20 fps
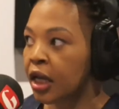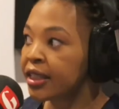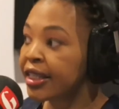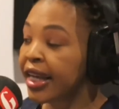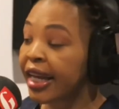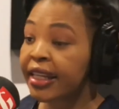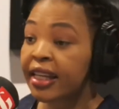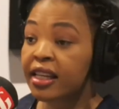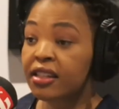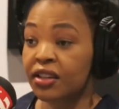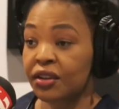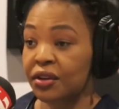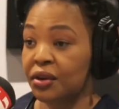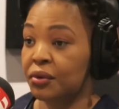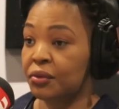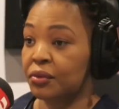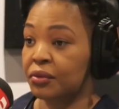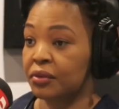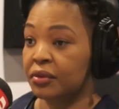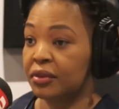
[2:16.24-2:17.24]
10 years
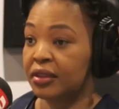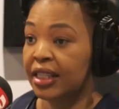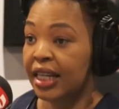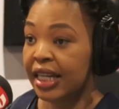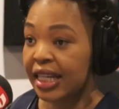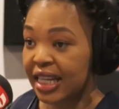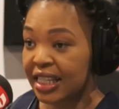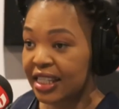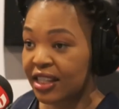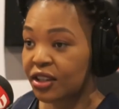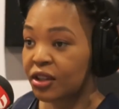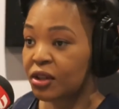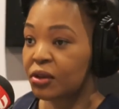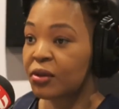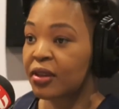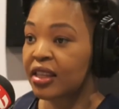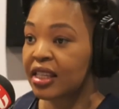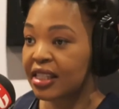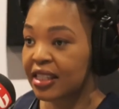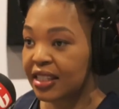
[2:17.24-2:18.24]
ago. 10 years
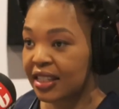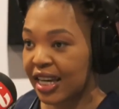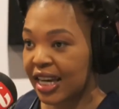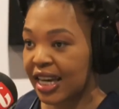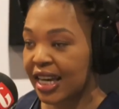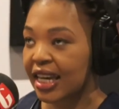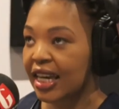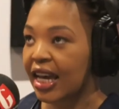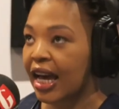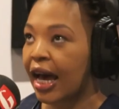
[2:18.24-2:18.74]
ago this year,